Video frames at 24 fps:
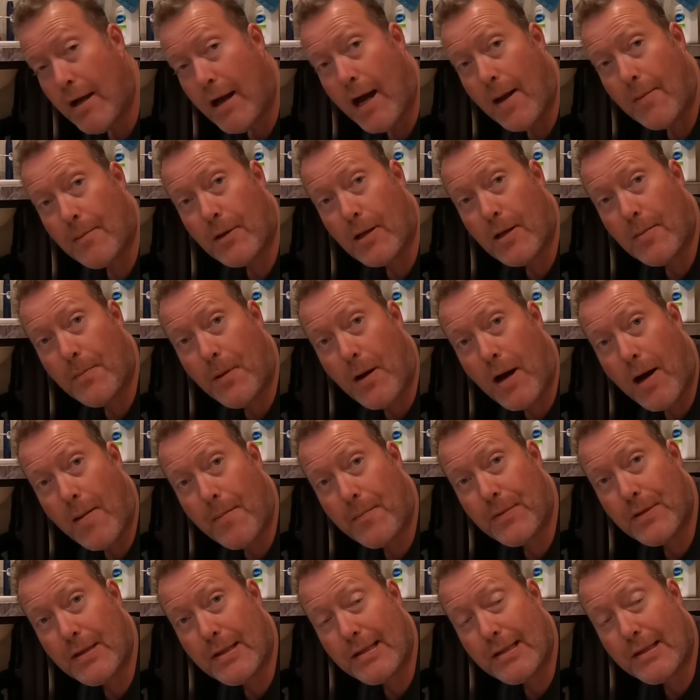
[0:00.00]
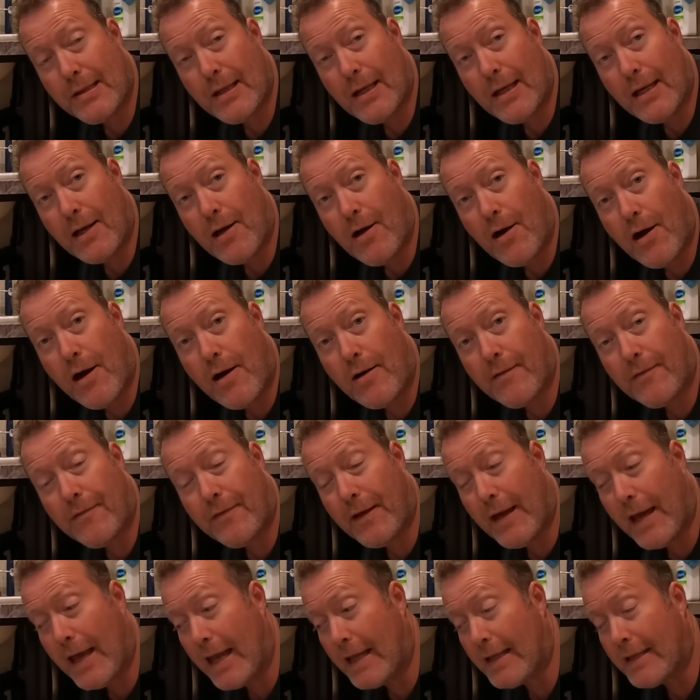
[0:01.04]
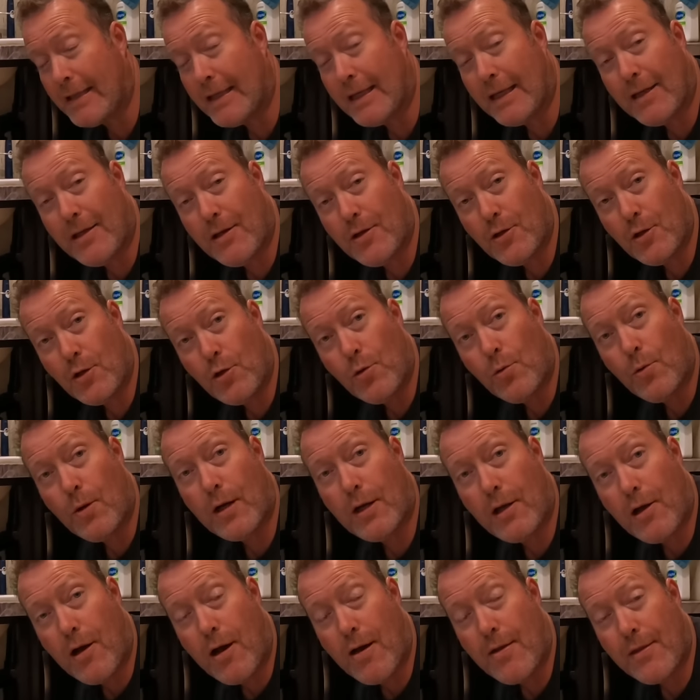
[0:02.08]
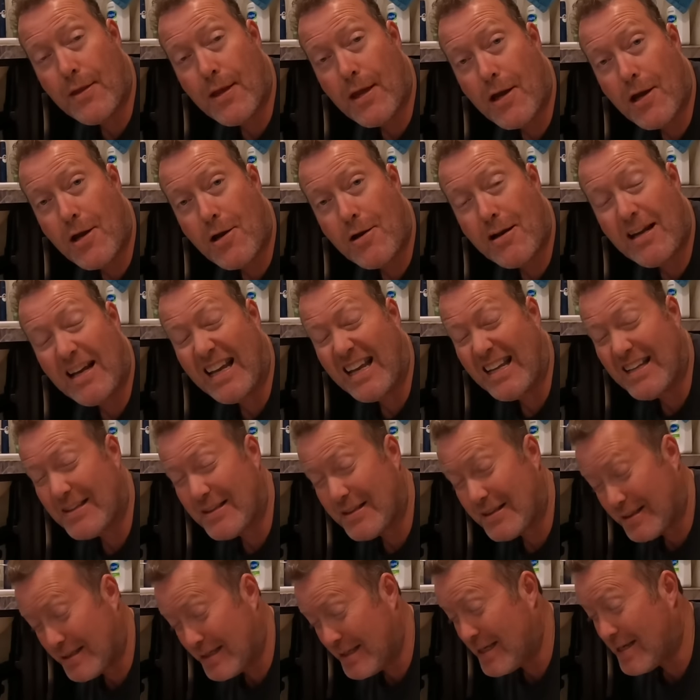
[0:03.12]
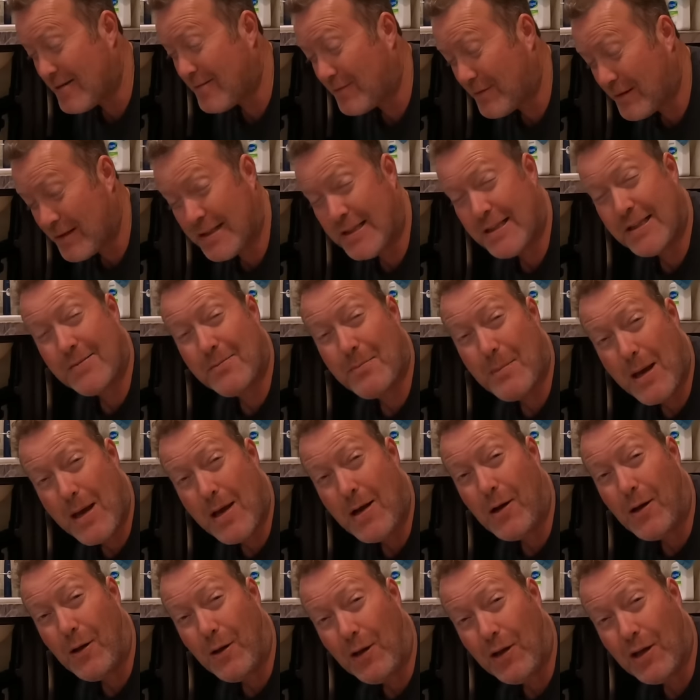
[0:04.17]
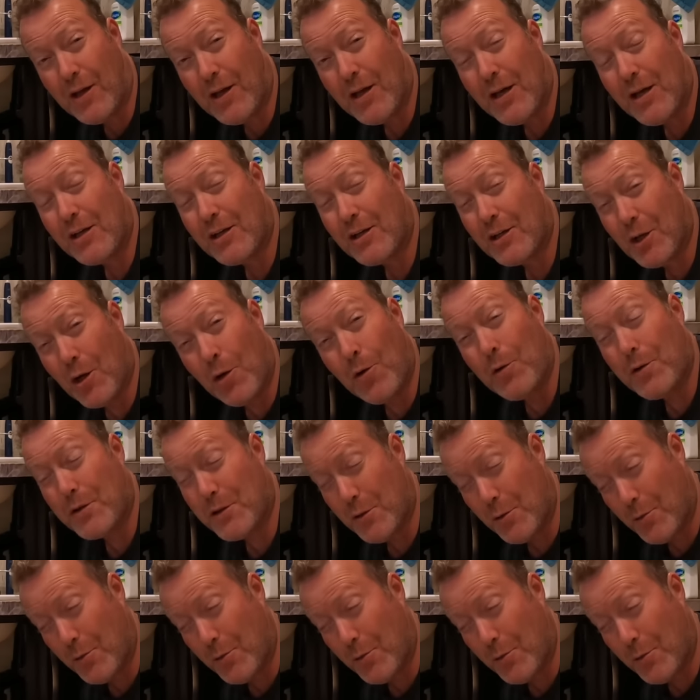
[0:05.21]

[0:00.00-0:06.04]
I'm gonna pop this thing off and get a new one on there and see if this smell goes